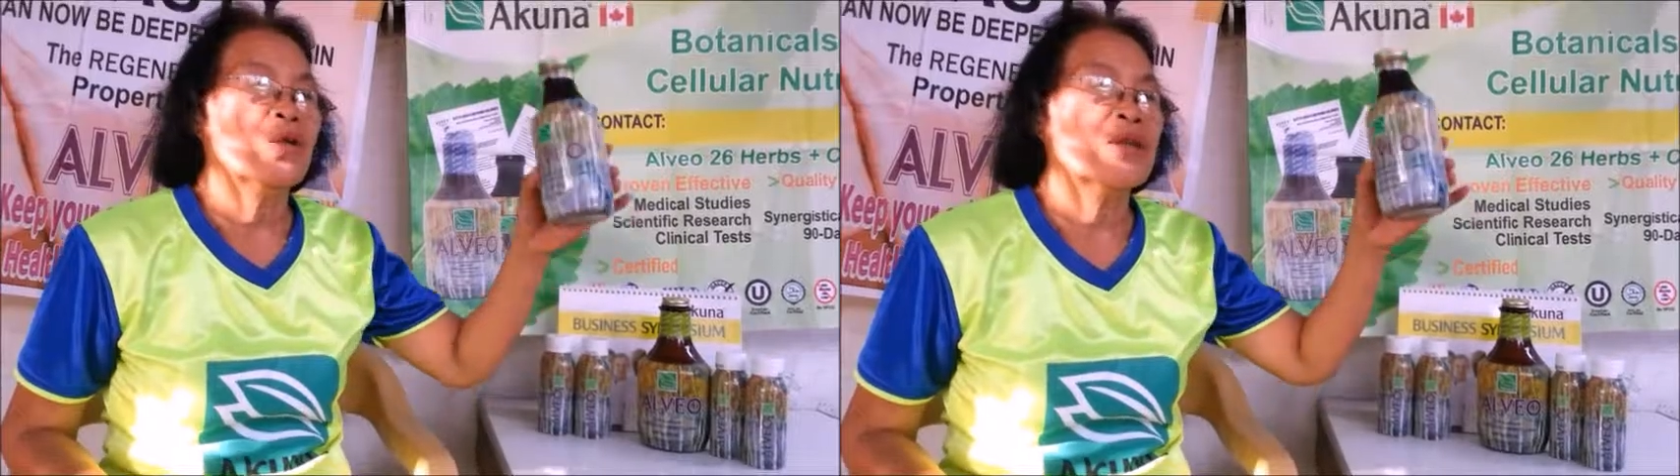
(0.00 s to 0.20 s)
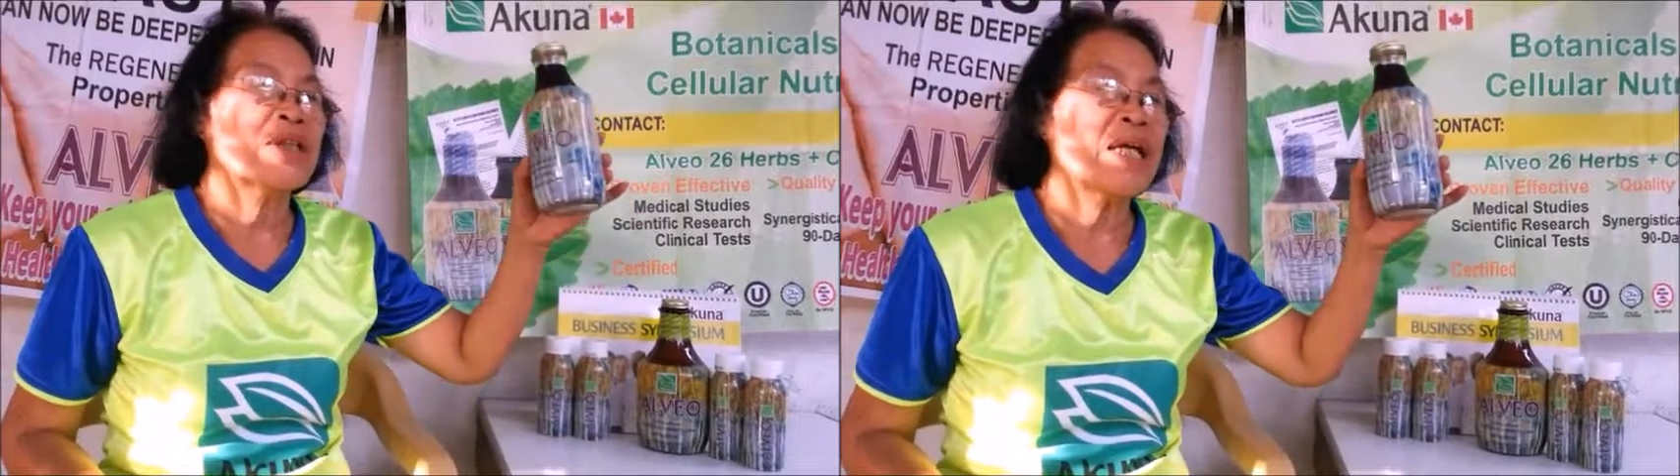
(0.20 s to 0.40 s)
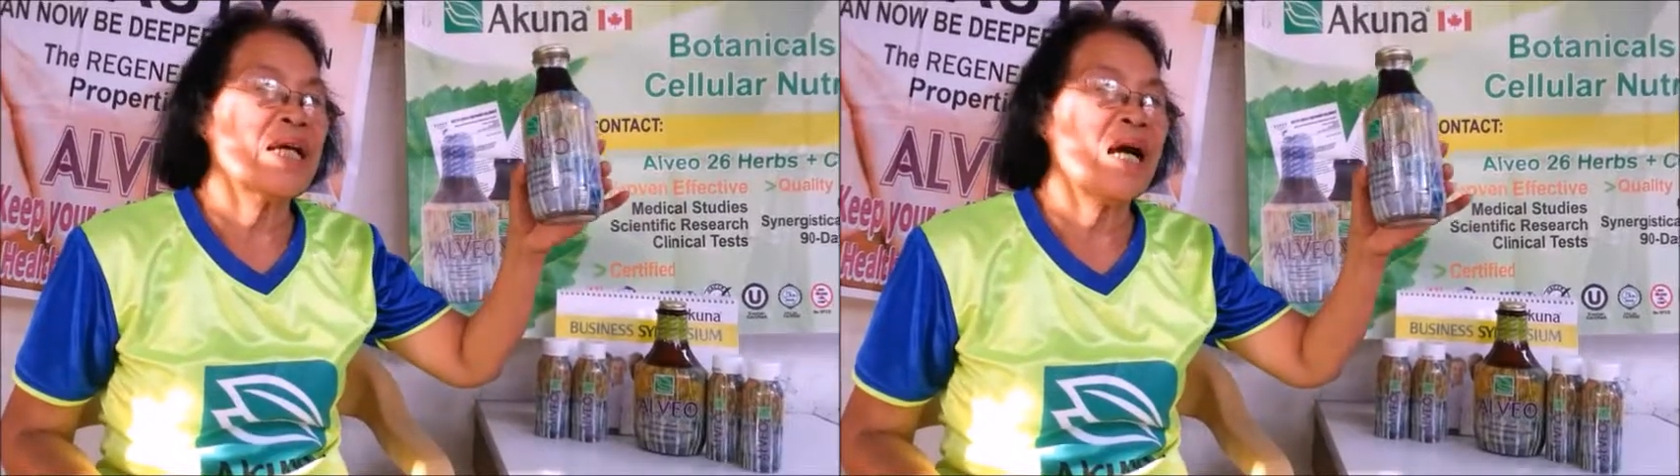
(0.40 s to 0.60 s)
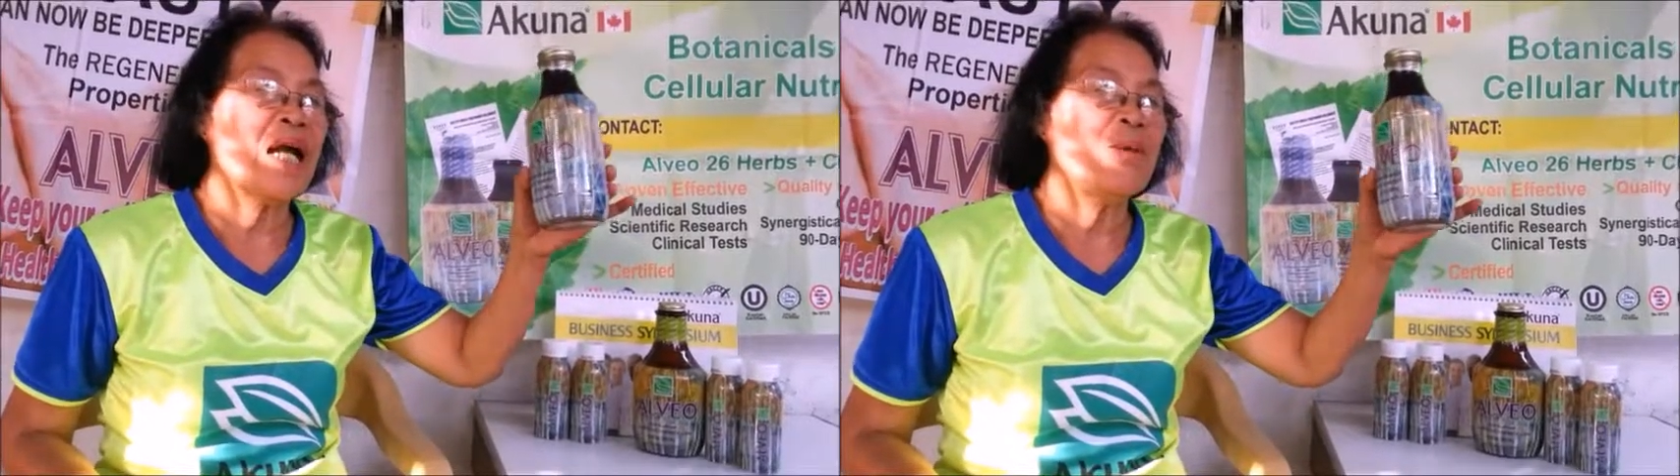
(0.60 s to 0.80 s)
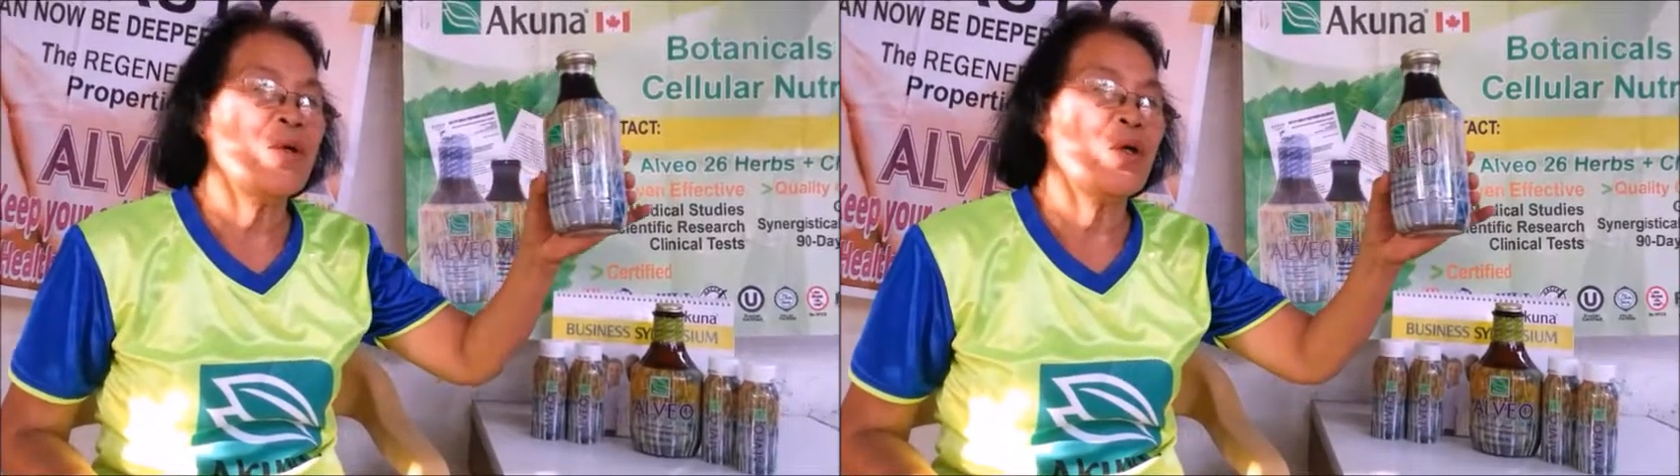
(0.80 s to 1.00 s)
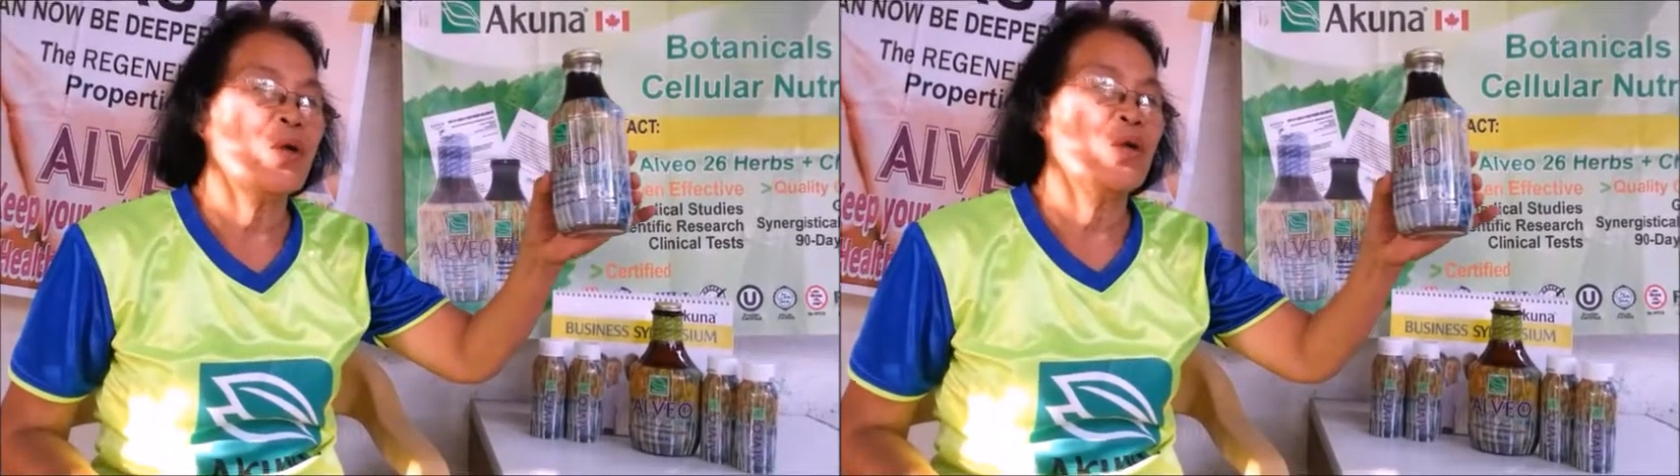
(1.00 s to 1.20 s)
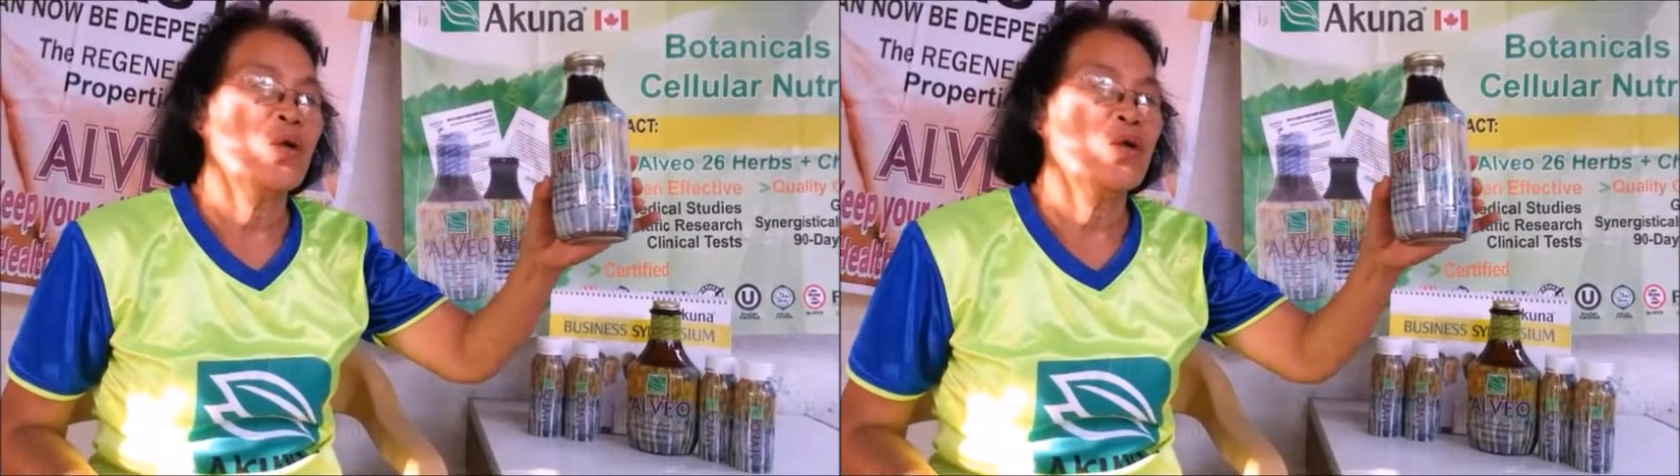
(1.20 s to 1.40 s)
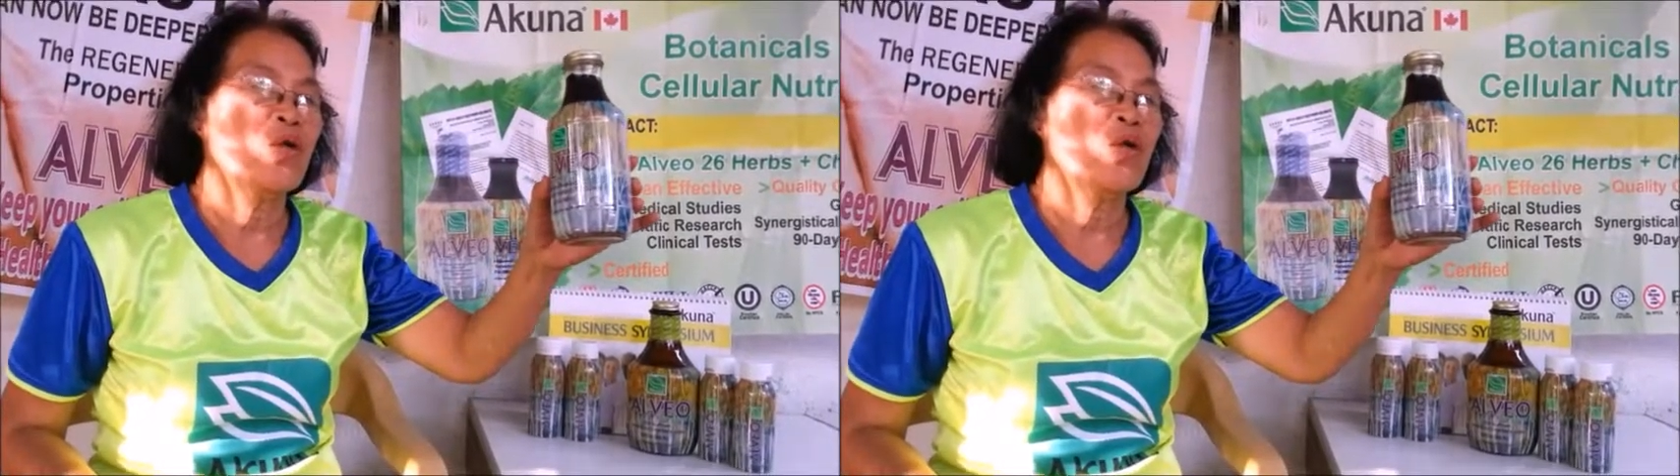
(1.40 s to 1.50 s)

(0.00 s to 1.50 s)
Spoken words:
to take Albio